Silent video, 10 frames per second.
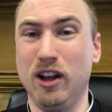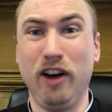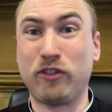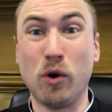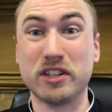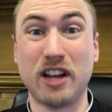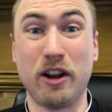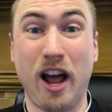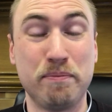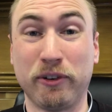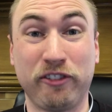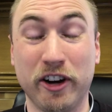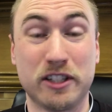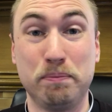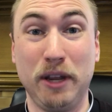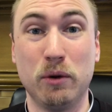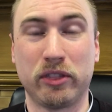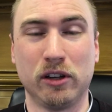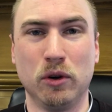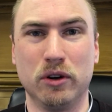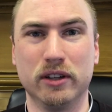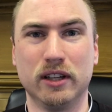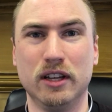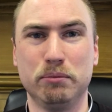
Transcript: of course I'd prefer to be with the Lord.